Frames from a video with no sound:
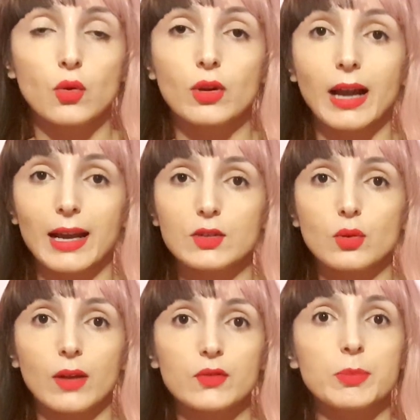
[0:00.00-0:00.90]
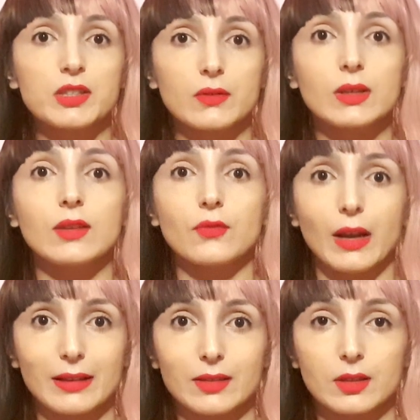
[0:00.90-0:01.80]
or guys who have specific
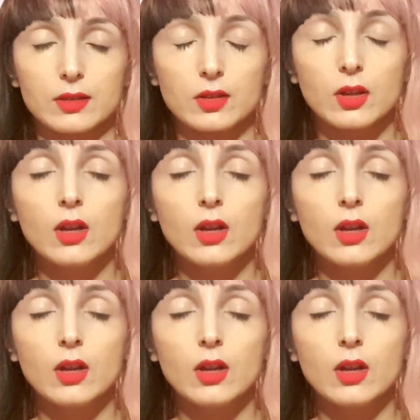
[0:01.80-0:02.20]
fetishes.